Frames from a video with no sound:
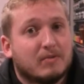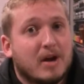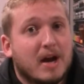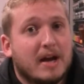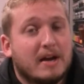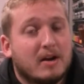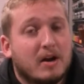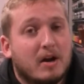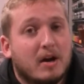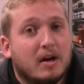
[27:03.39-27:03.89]

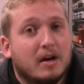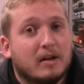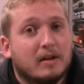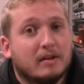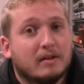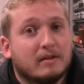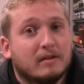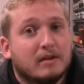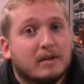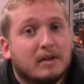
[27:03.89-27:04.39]
Reinhardt
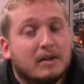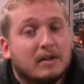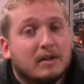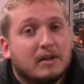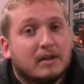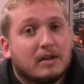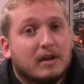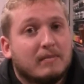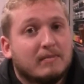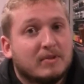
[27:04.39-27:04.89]
and
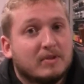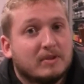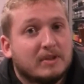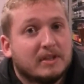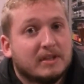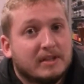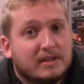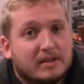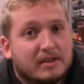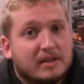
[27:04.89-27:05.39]

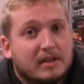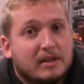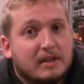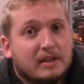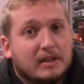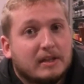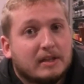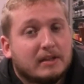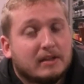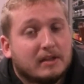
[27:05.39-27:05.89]
Cumberlands
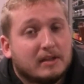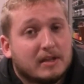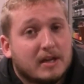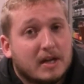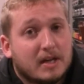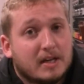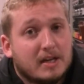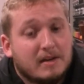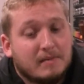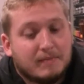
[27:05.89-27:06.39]
in
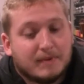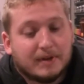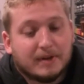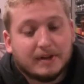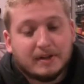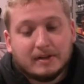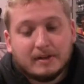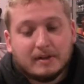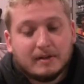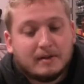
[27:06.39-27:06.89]
Kentucky, but
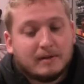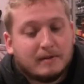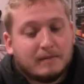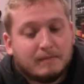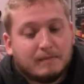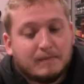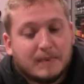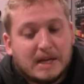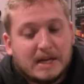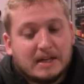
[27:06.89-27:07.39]

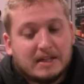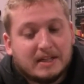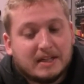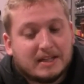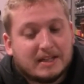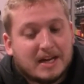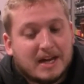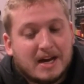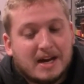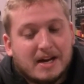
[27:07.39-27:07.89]

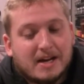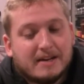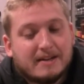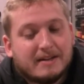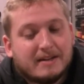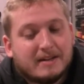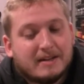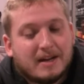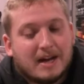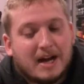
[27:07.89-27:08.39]
Benedictine
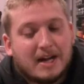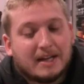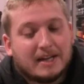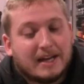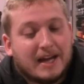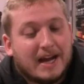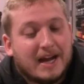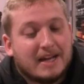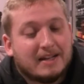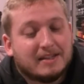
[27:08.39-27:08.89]
out of
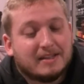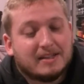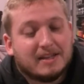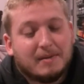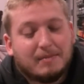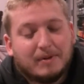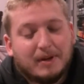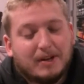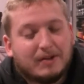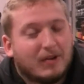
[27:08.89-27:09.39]
Kansas, they
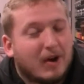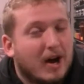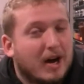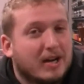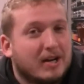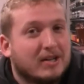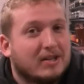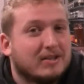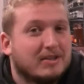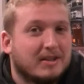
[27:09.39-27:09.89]
played
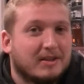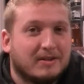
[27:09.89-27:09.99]
Rockhurst.